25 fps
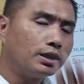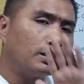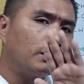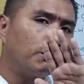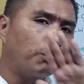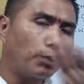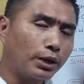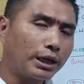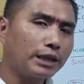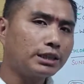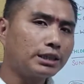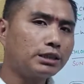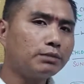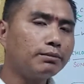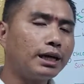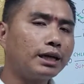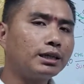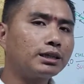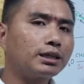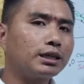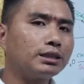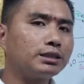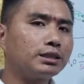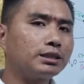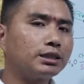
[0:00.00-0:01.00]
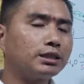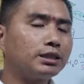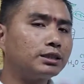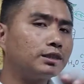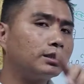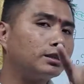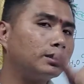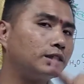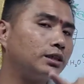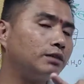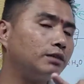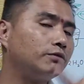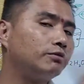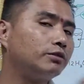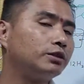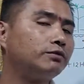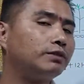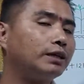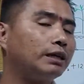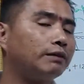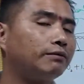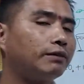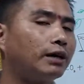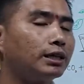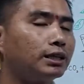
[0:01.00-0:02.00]
Potassium ion concentration theory, which we
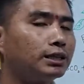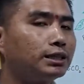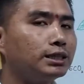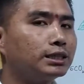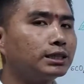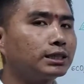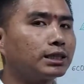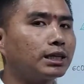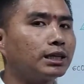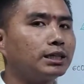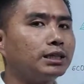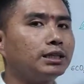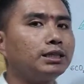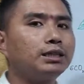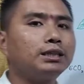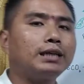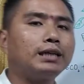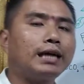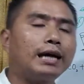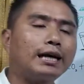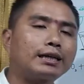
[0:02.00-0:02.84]
have already studied in